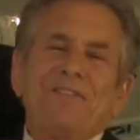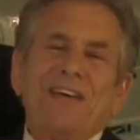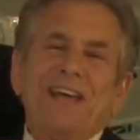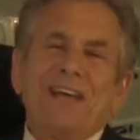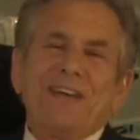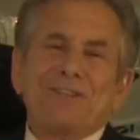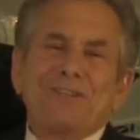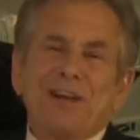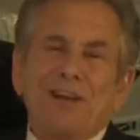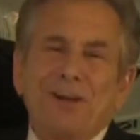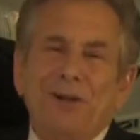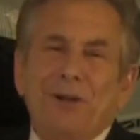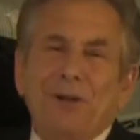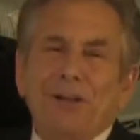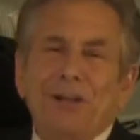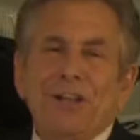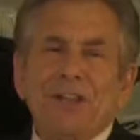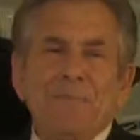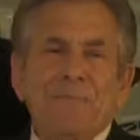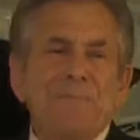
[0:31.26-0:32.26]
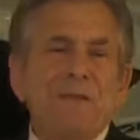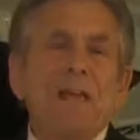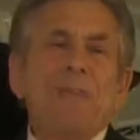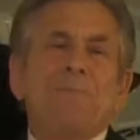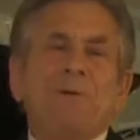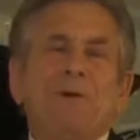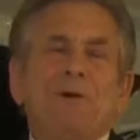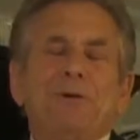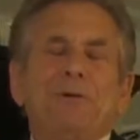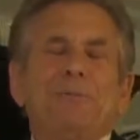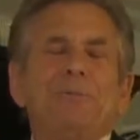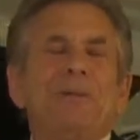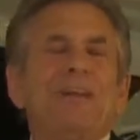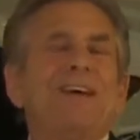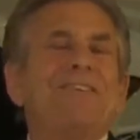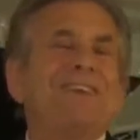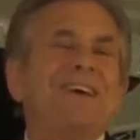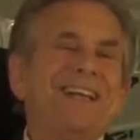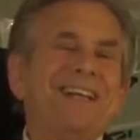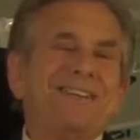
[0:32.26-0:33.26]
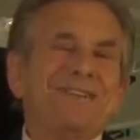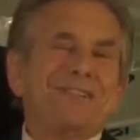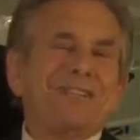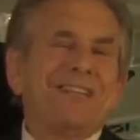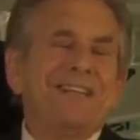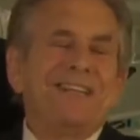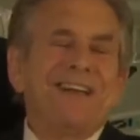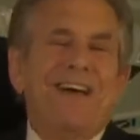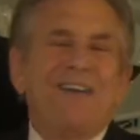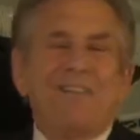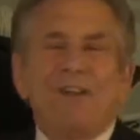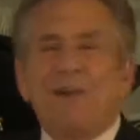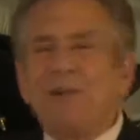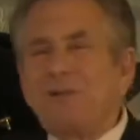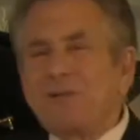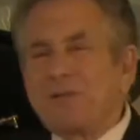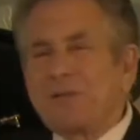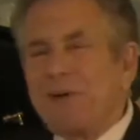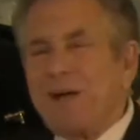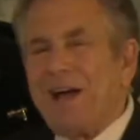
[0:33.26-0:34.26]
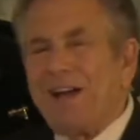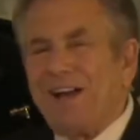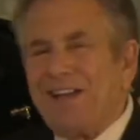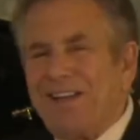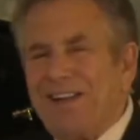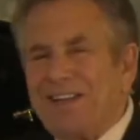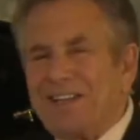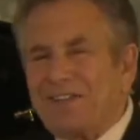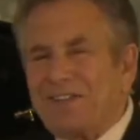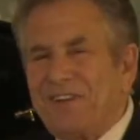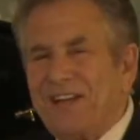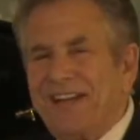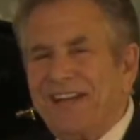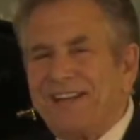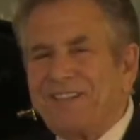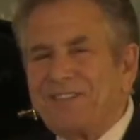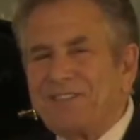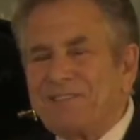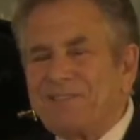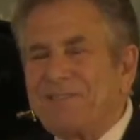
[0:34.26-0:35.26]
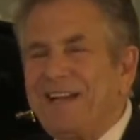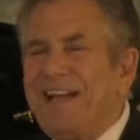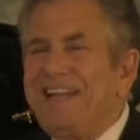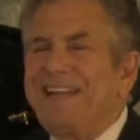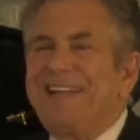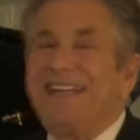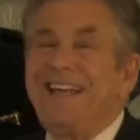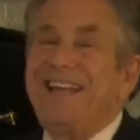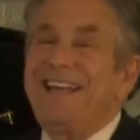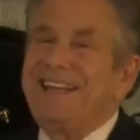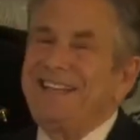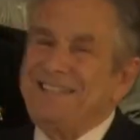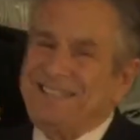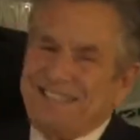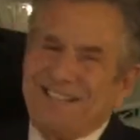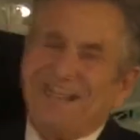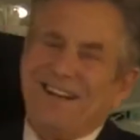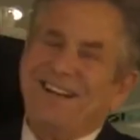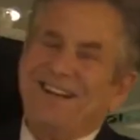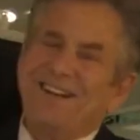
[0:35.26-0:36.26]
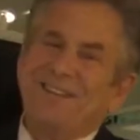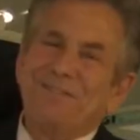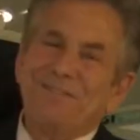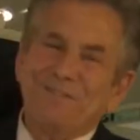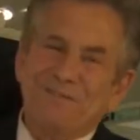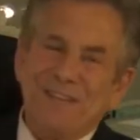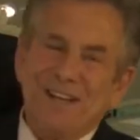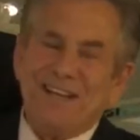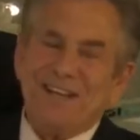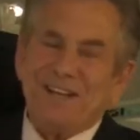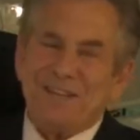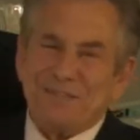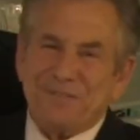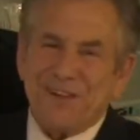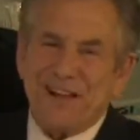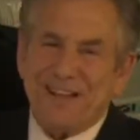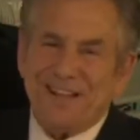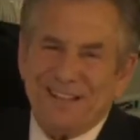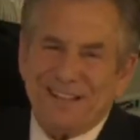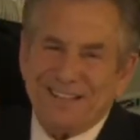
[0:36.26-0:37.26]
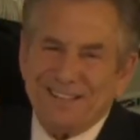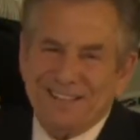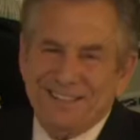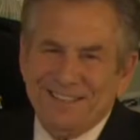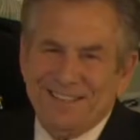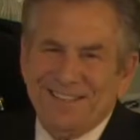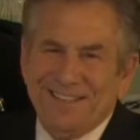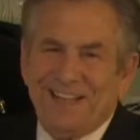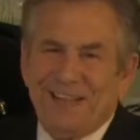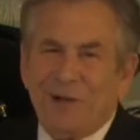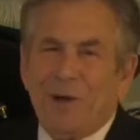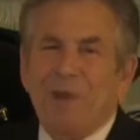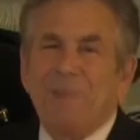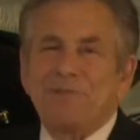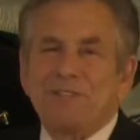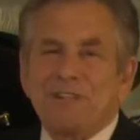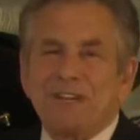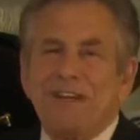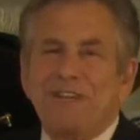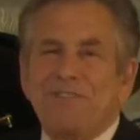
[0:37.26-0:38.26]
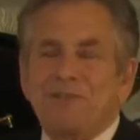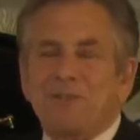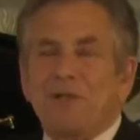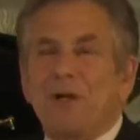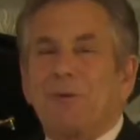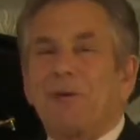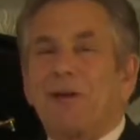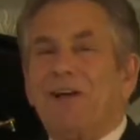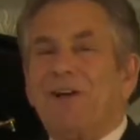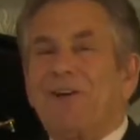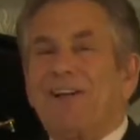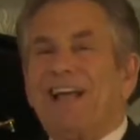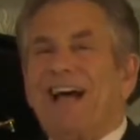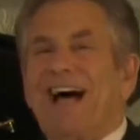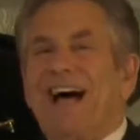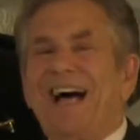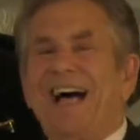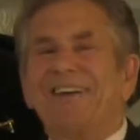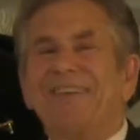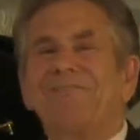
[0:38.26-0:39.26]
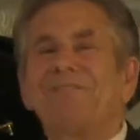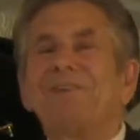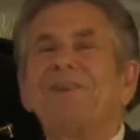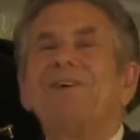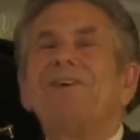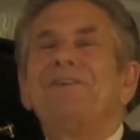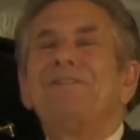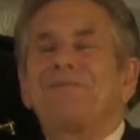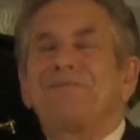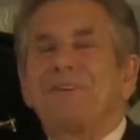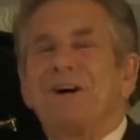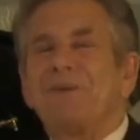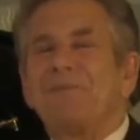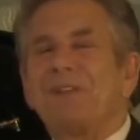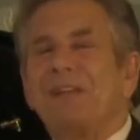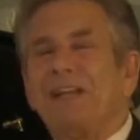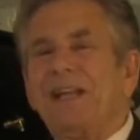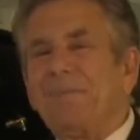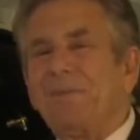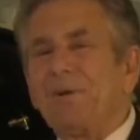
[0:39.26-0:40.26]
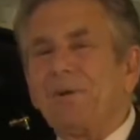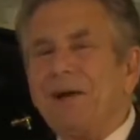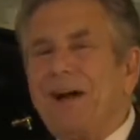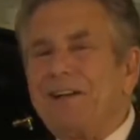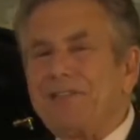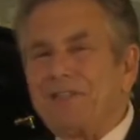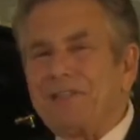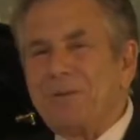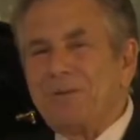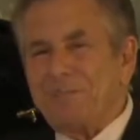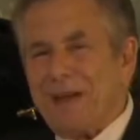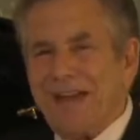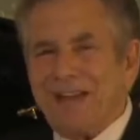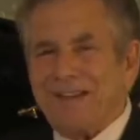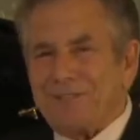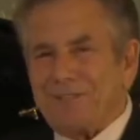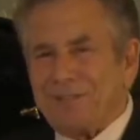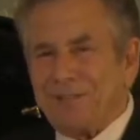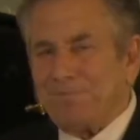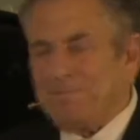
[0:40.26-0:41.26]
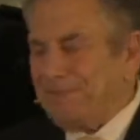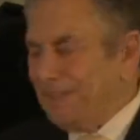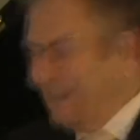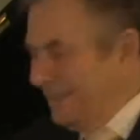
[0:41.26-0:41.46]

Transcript: Vegas Sun, looking at the people, the events, and the news surrounding Las Vegas and the entire Vegas Valley. Hello, I'm Steve Schorr. We are live from the Liberace Mansion.